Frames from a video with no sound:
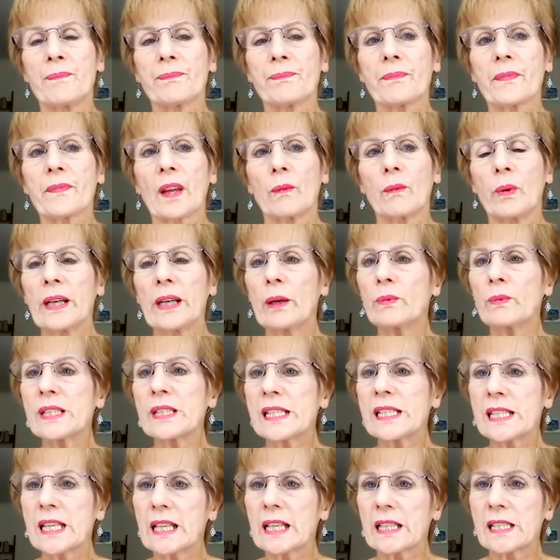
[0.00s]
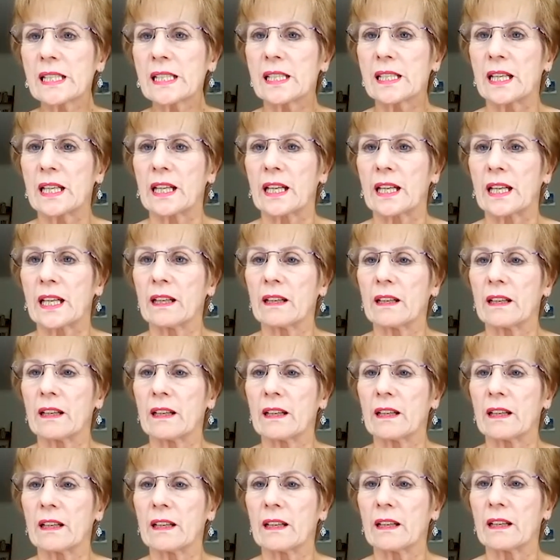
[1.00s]
when I was 60 and
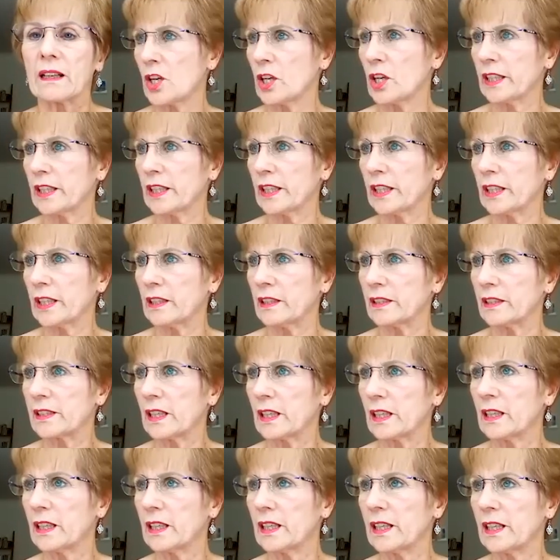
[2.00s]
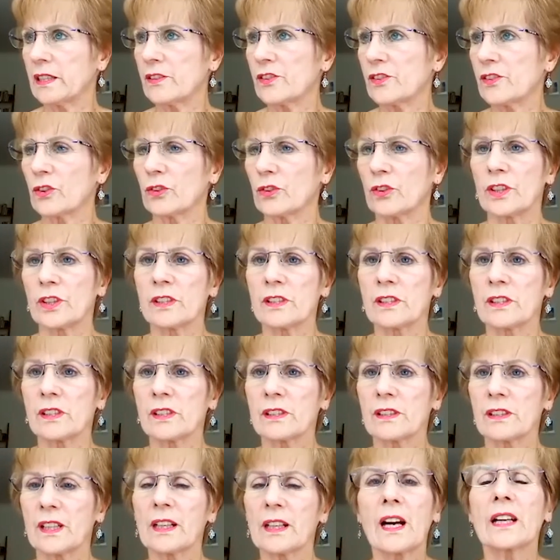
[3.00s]
I retired, I
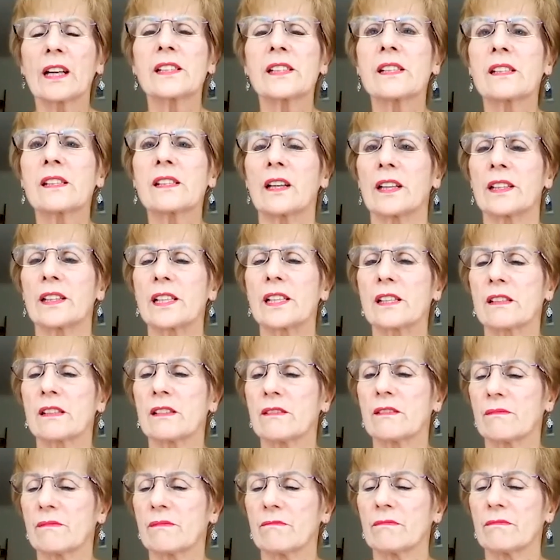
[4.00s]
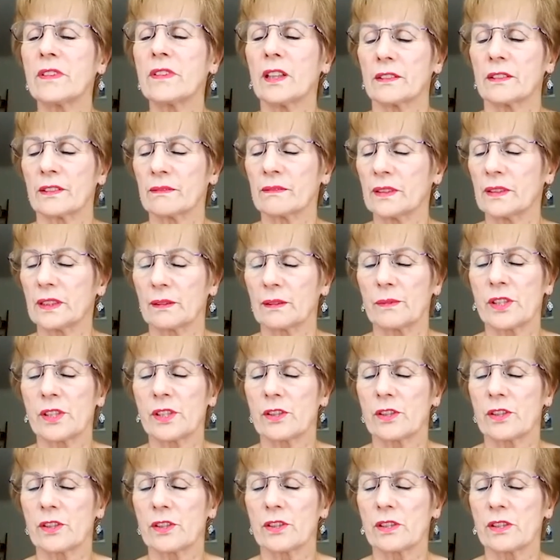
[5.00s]
decided to run. Well, it was
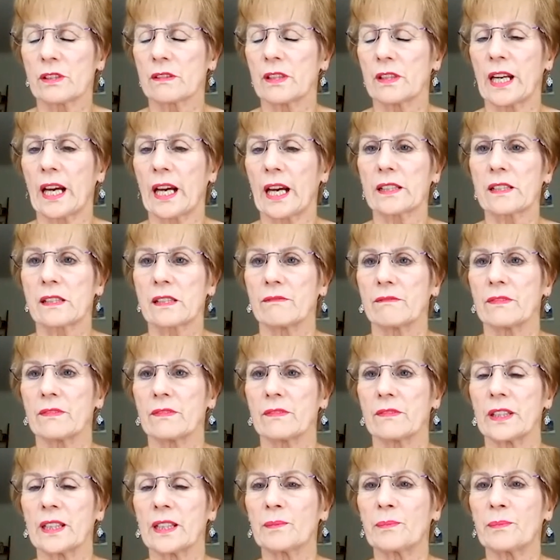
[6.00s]
just an accident really, but